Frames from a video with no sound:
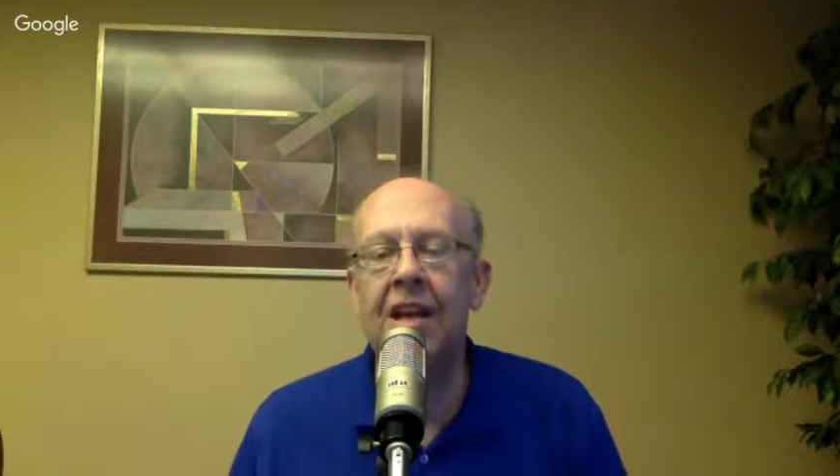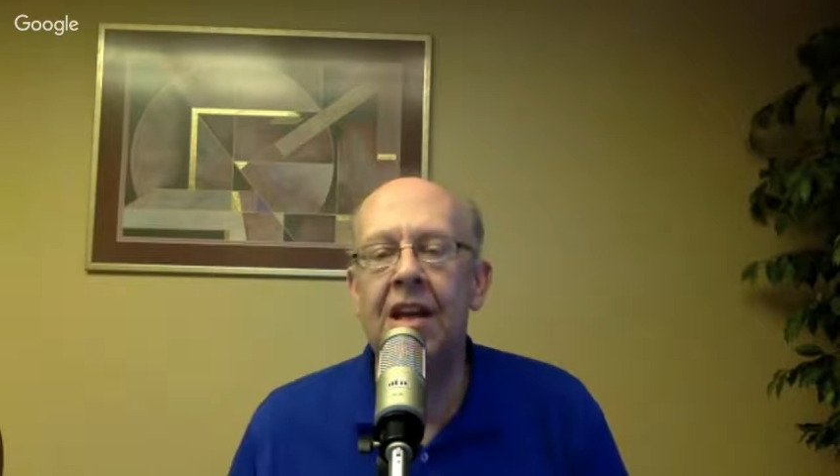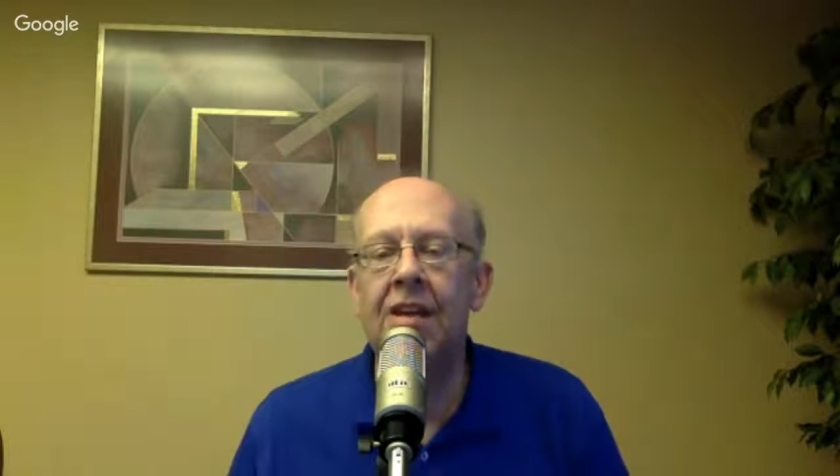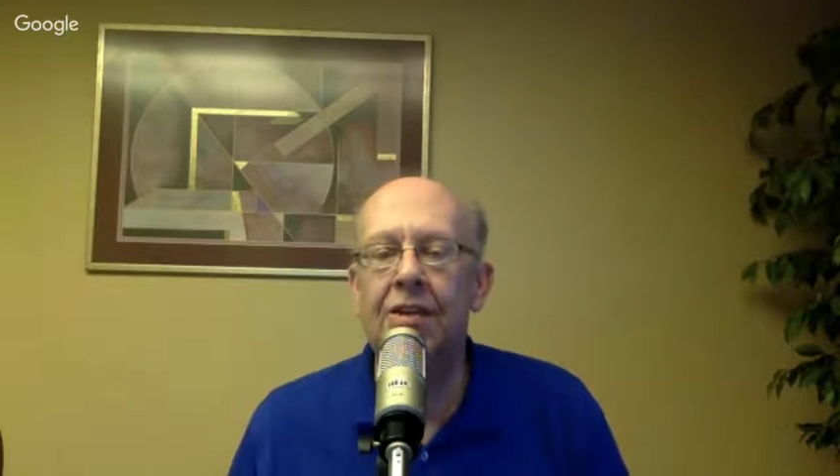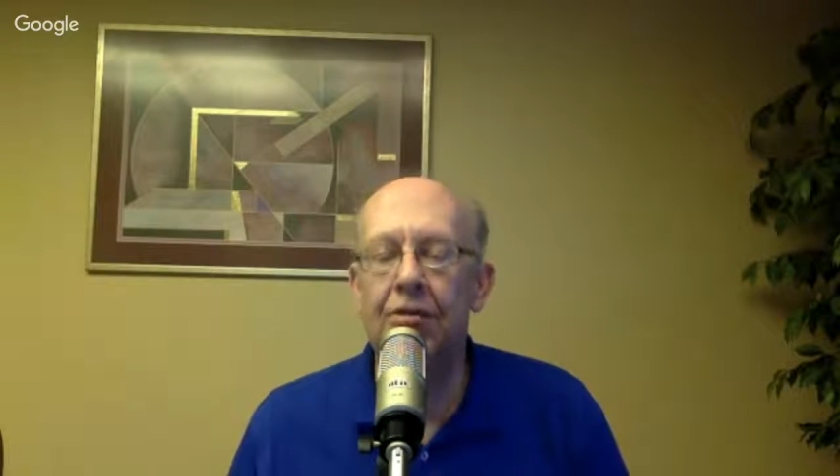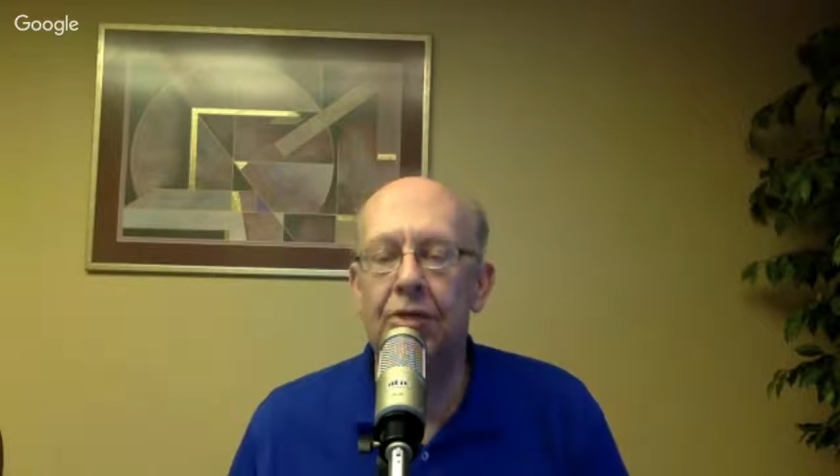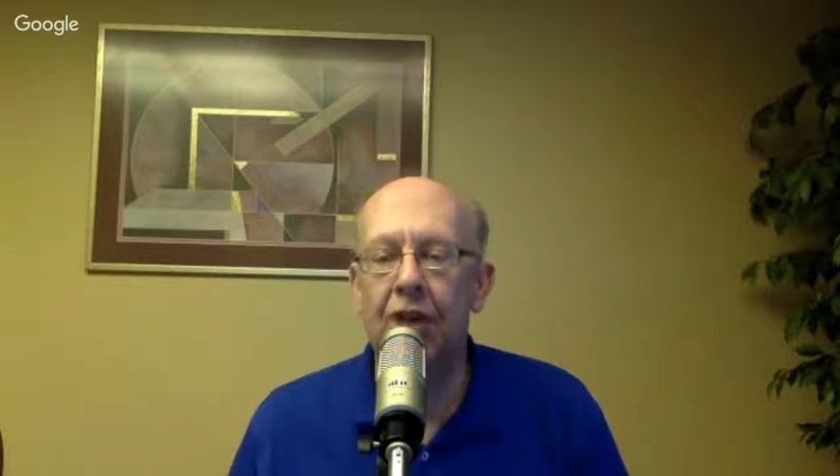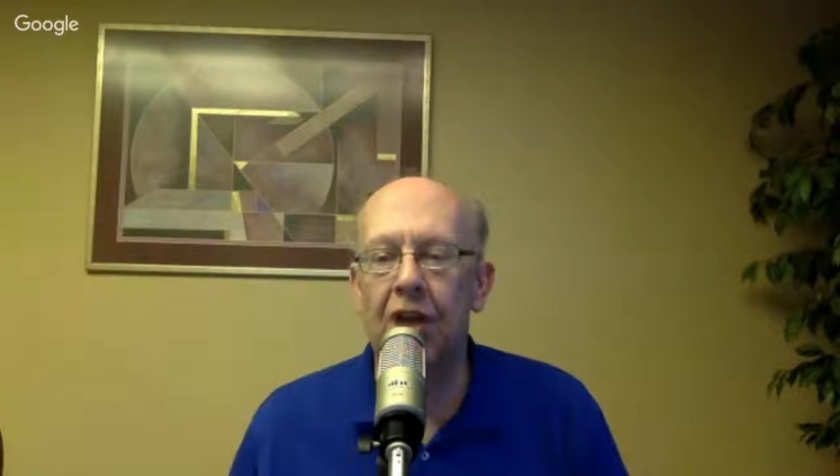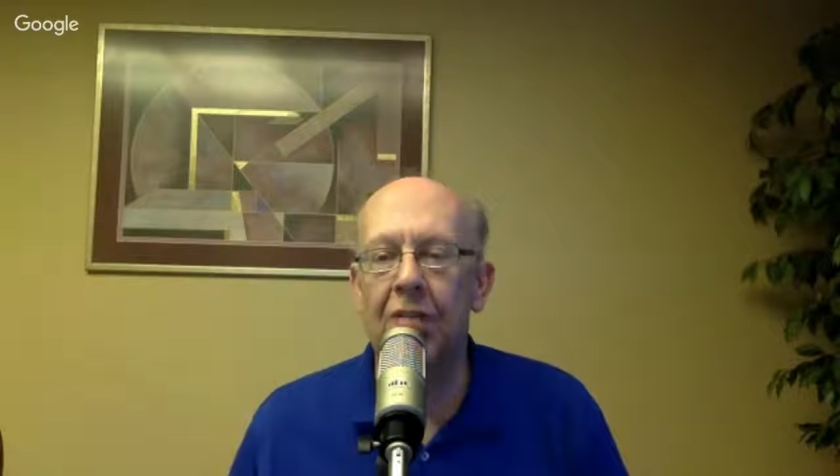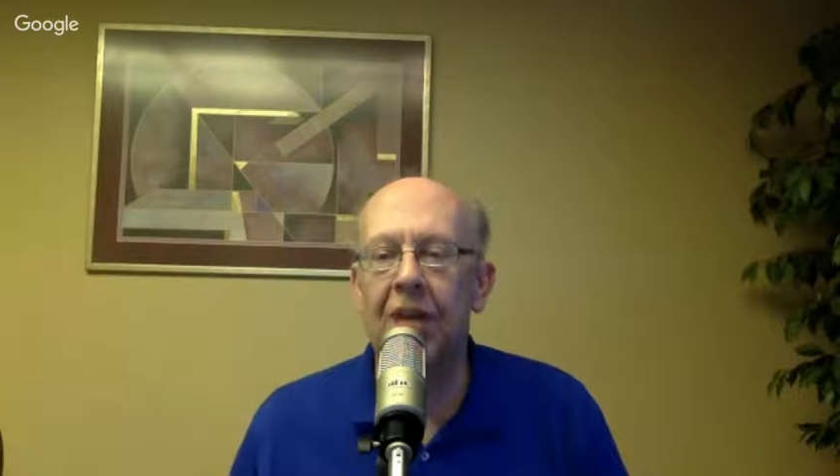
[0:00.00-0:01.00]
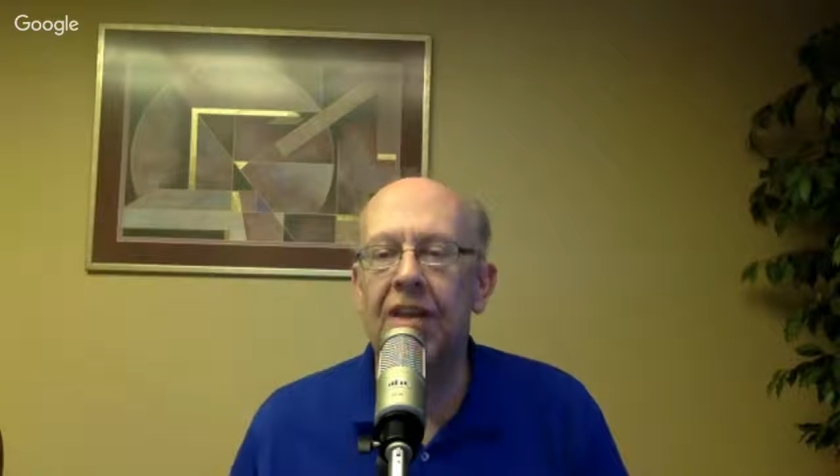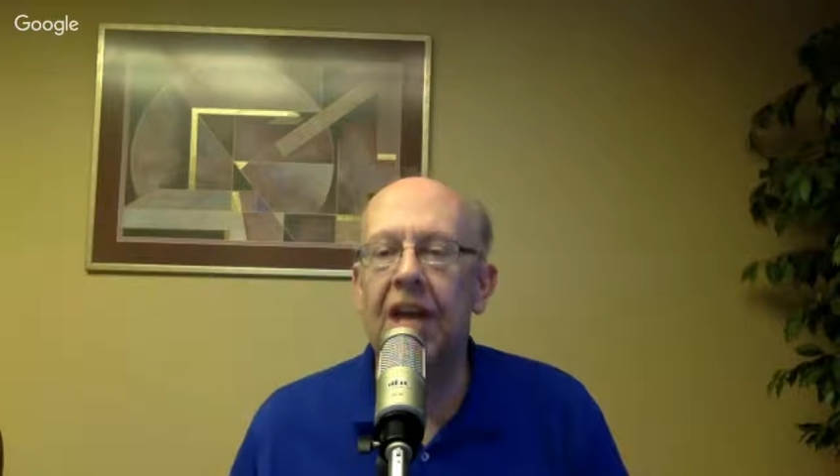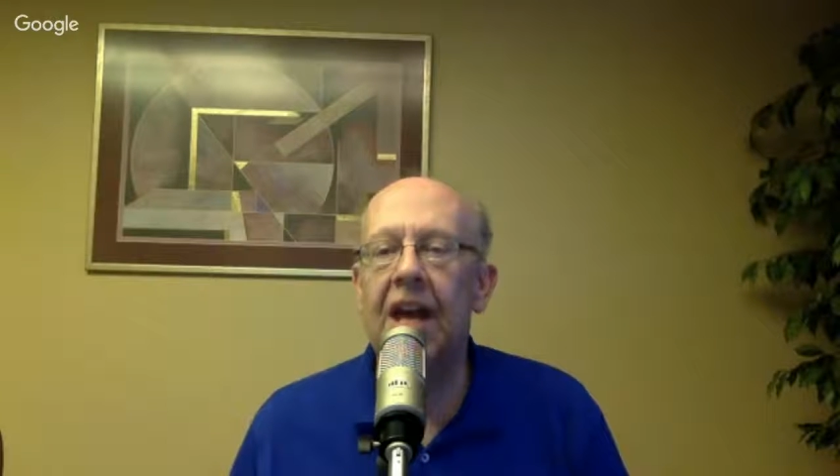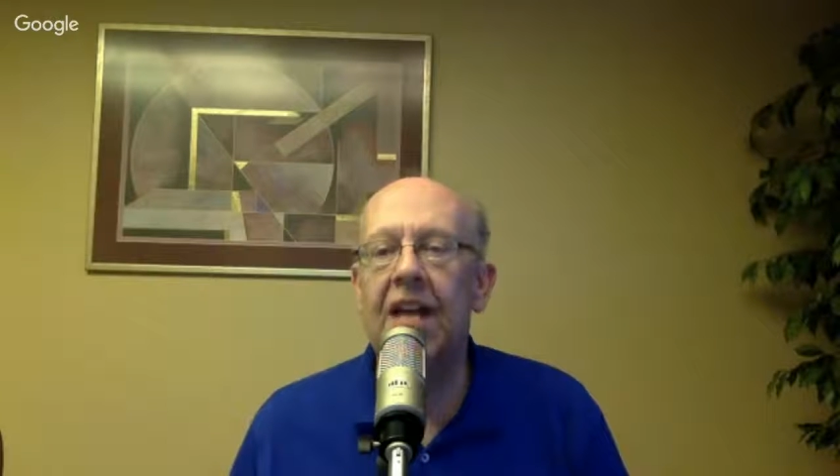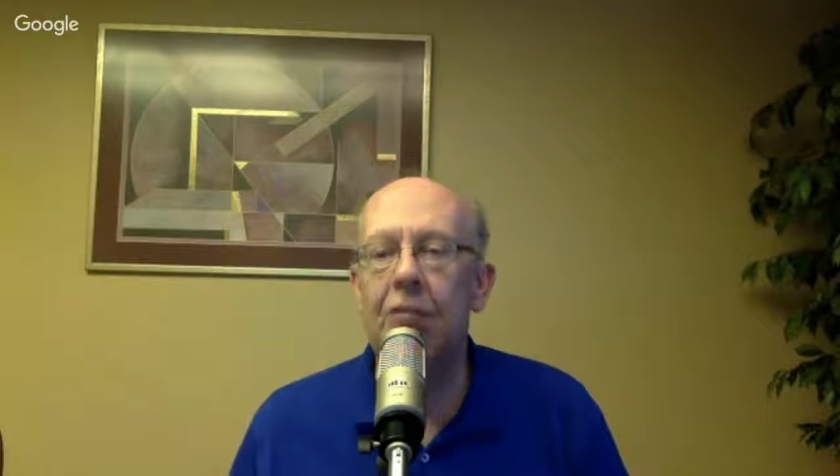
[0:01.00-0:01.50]
So we'll talk about
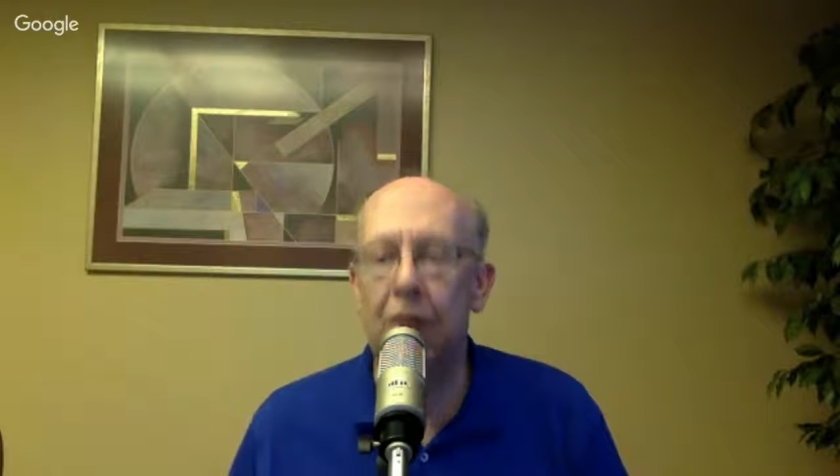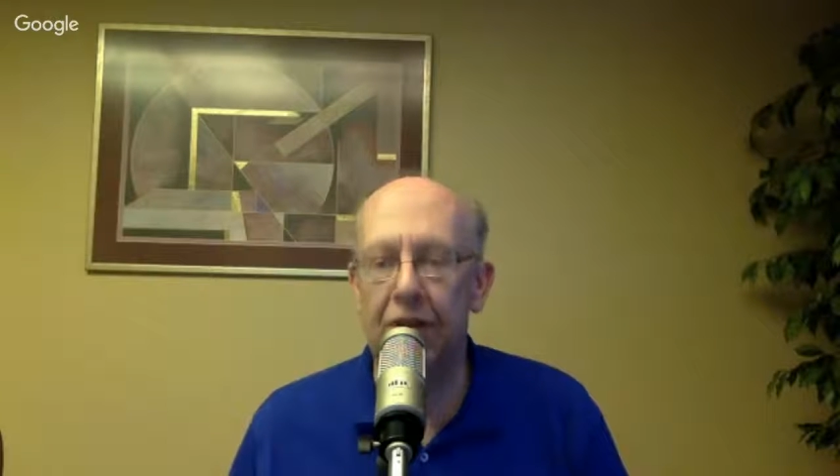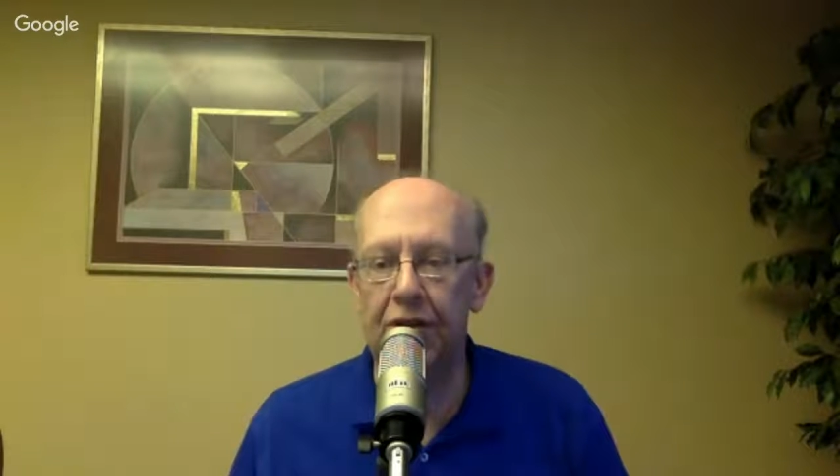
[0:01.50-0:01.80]
that, what